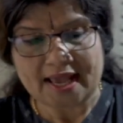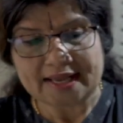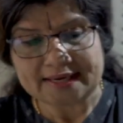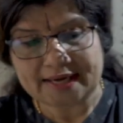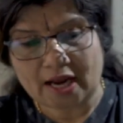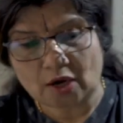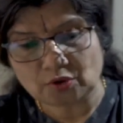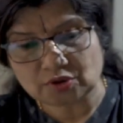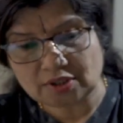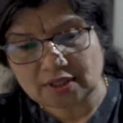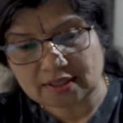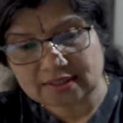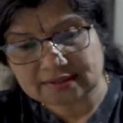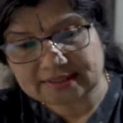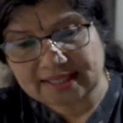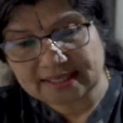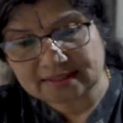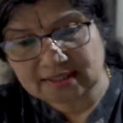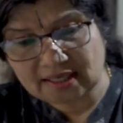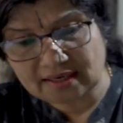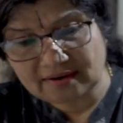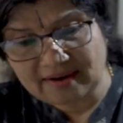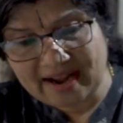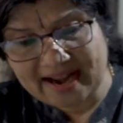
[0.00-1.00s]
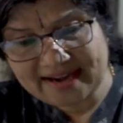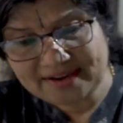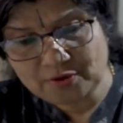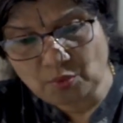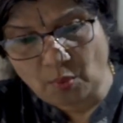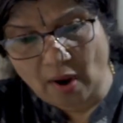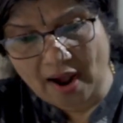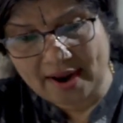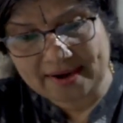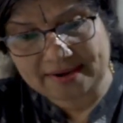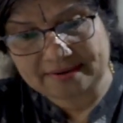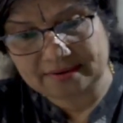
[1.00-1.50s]
Now the red
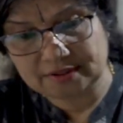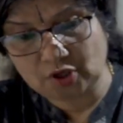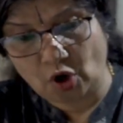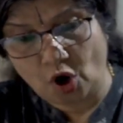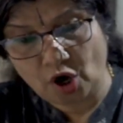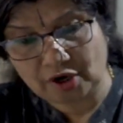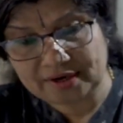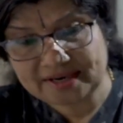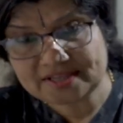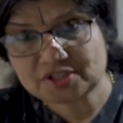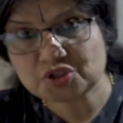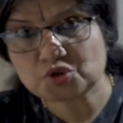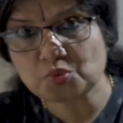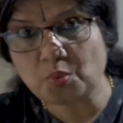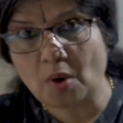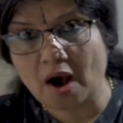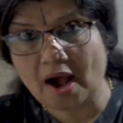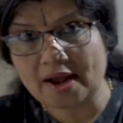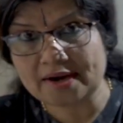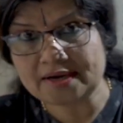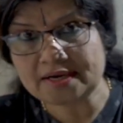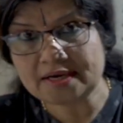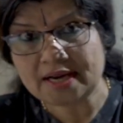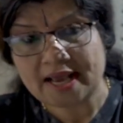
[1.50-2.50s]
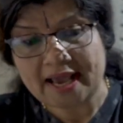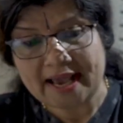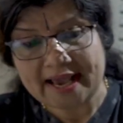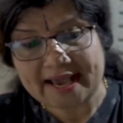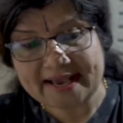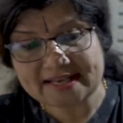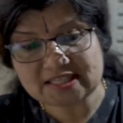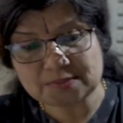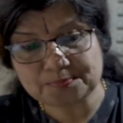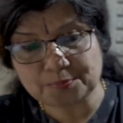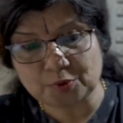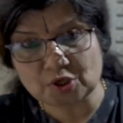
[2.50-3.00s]
one, the orange one
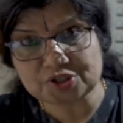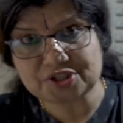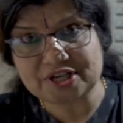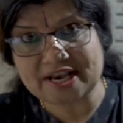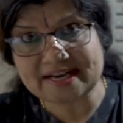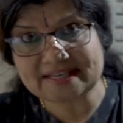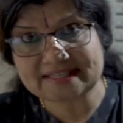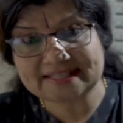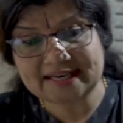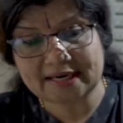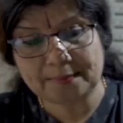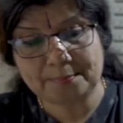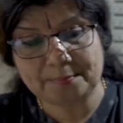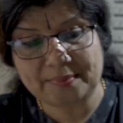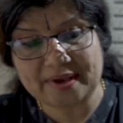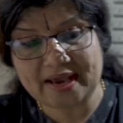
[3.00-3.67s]
is projected